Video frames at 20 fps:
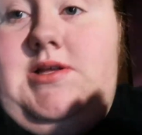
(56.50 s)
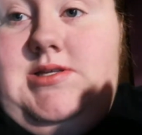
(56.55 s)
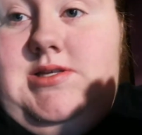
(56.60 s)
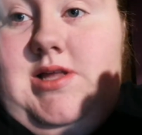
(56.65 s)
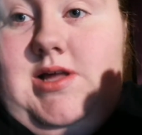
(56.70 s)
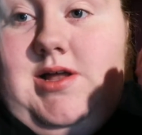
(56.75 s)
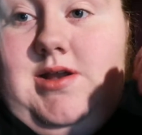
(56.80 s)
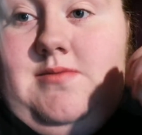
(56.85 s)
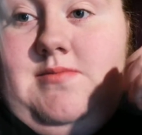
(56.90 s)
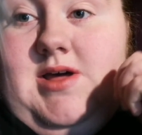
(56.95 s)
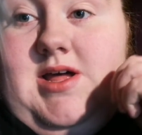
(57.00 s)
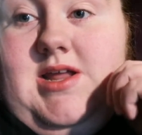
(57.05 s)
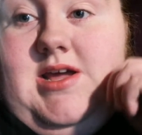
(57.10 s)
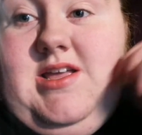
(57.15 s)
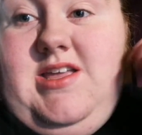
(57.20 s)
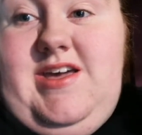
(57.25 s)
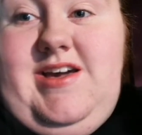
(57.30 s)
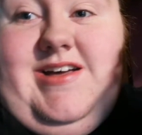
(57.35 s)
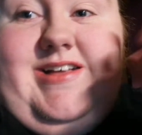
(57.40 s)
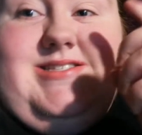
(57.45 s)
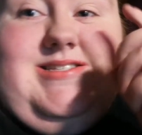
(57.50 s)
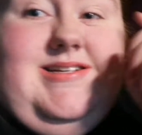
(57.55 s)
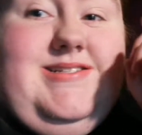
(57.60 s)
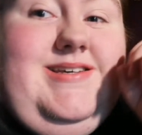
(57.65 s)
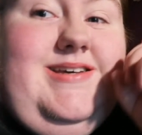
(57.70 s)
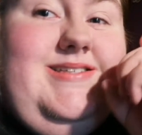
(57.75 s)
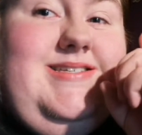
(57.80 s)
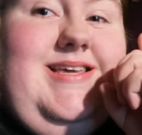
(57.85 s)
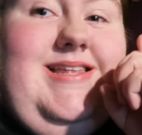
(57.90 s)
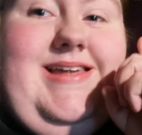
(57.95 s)
basically all I'm at, and yeah, I guess
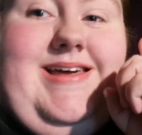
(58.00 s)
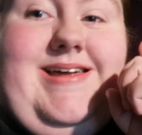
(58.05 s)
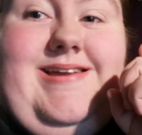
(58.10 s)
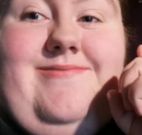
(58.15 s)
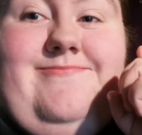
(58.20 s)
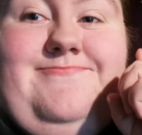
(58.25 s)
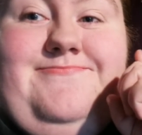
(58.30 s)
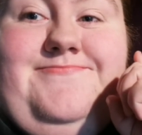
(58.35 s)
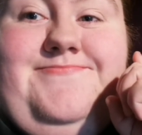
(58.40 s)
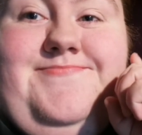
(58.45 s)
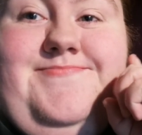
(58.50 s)
I'll talk to you later.